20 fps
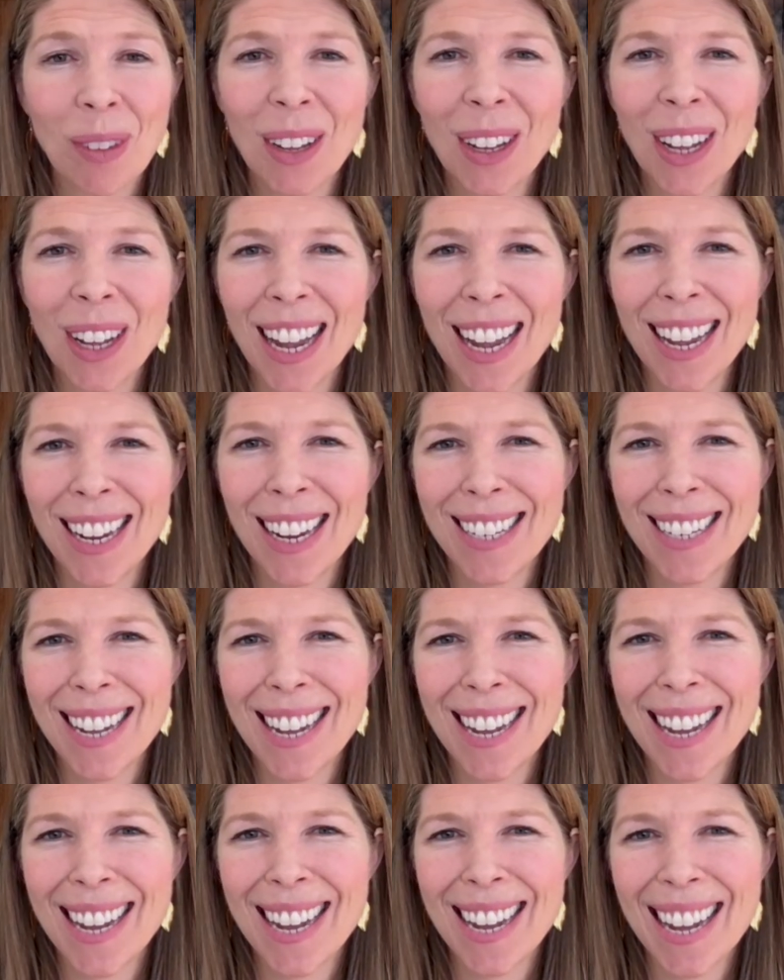And
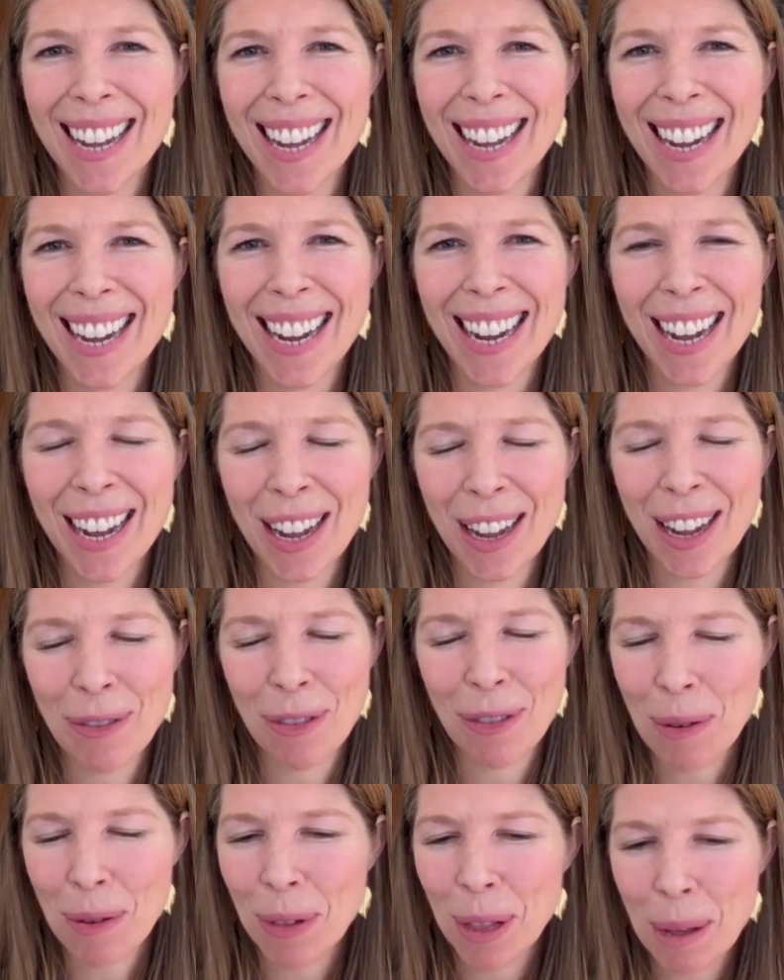I, I
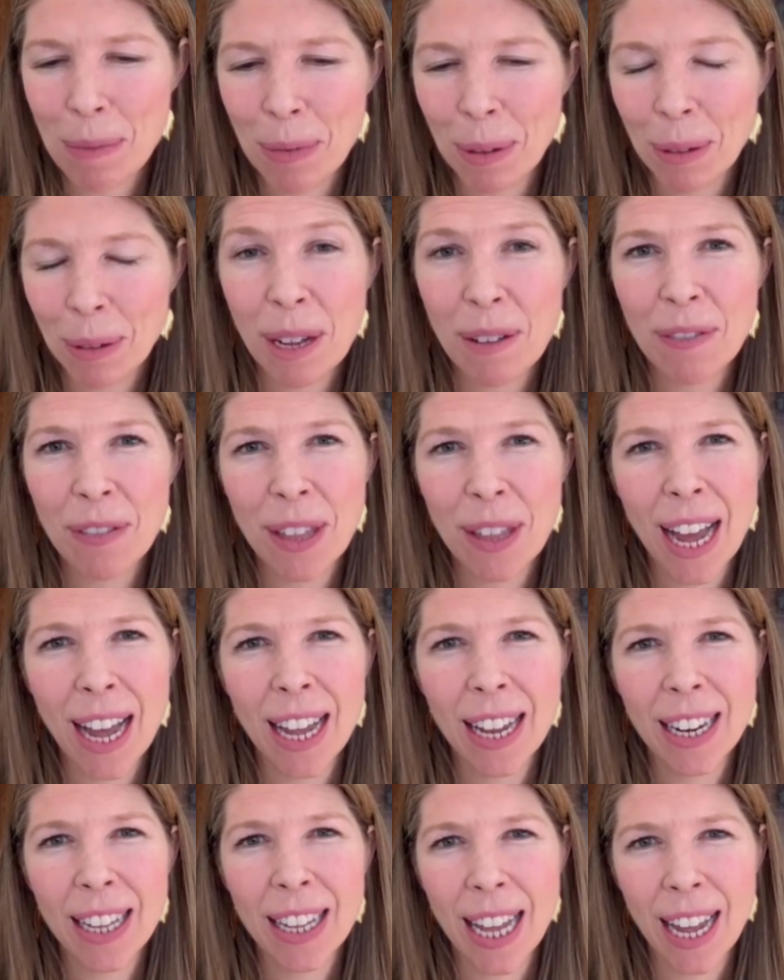firmly believe that,